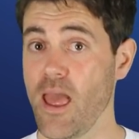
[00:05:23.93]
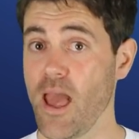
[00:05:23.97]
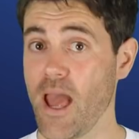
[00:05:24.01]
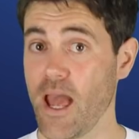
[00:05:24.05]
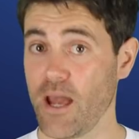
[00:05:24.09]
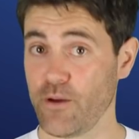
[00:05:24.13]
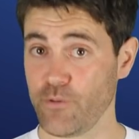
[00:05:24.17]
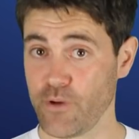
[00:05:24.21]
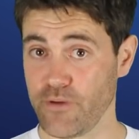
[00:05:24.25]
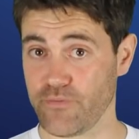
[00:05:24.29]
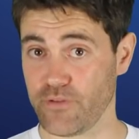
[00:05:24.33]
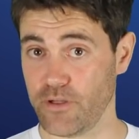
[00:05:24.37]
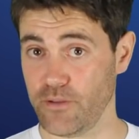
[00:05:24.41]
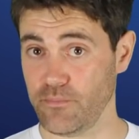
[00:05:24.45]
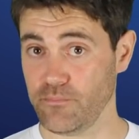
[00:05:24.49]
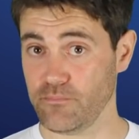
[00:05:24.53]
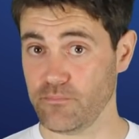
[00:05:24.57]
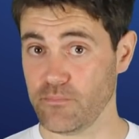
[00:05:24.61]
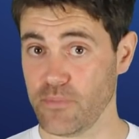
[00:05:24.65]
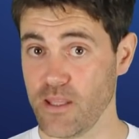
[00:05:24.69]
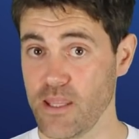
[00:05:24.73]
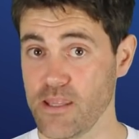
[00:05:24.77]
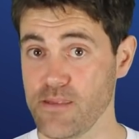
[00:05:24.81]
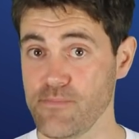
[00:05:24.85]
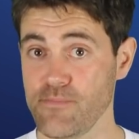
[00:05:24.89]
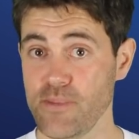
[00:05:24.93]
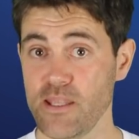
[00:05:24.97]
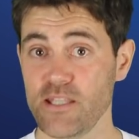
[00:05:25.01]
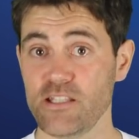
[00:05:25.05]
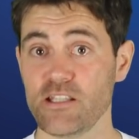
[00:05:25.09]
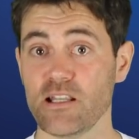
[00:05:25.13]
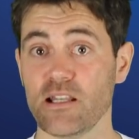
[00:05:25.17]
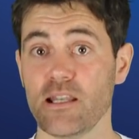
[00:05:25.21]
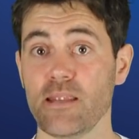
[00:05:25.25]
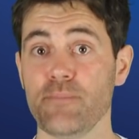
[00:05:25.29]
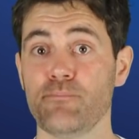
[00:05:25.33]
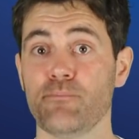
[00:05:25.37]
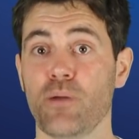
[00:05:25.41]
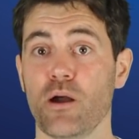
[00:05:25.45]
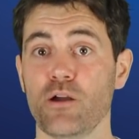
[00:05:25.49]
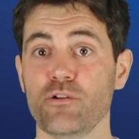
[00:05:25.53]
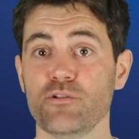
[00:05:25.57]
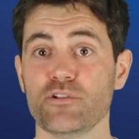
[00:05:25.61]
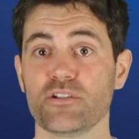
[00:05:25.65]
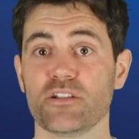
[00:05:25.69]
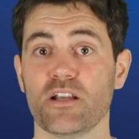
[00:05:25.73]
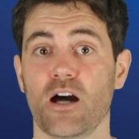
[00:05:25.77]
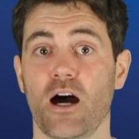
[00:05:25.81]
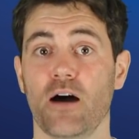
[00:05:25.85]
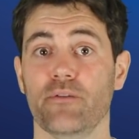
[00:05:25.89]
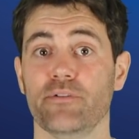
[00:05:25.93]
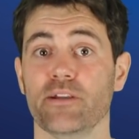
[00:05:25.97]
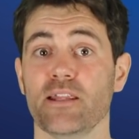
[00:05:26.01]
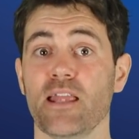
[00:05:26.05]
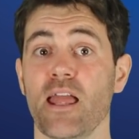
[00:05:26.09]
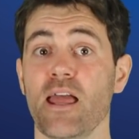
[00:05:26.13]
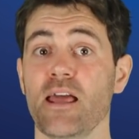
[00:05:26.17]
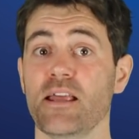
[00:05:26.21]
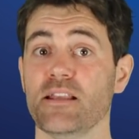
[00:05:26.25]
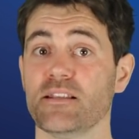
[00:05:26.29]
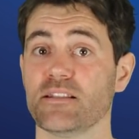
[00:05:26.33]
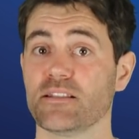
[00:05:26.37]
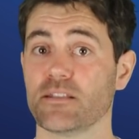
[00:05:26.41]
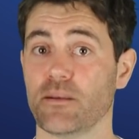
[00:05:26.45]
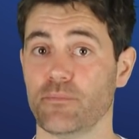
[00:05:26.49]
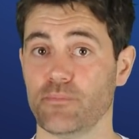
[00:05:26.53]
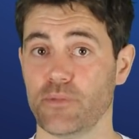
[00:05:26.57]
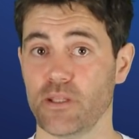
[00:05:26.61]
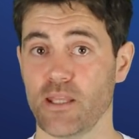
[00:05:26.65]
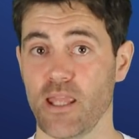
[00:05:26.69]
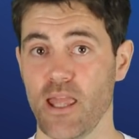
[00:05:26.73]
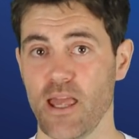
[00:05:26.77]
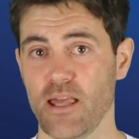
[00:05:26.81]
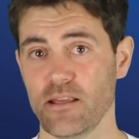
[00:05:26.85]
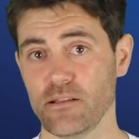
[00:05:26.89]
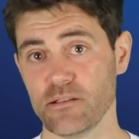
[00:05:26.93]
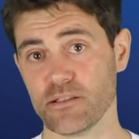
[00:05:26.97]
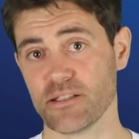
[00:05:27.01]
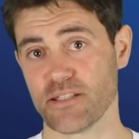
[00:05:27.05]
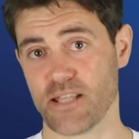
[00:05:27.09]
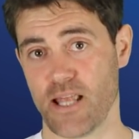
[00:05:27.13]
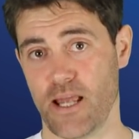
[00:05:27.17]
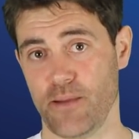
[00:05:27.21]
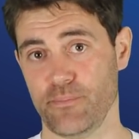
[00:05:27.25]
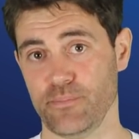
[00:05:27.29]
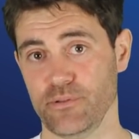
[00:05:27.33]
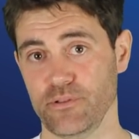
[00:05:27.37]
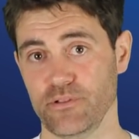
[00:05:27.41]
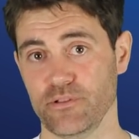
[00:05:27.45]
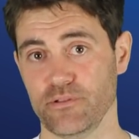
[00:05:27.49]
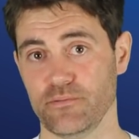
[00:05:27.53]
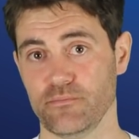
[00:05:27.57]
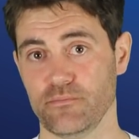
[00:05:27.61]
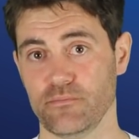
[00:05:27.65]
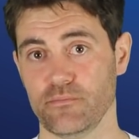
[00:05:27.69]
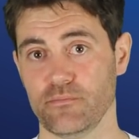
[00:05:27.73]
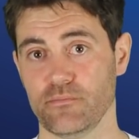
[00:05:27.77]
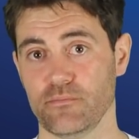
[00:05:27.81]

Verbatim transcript: However, immediately post halving, something else happened.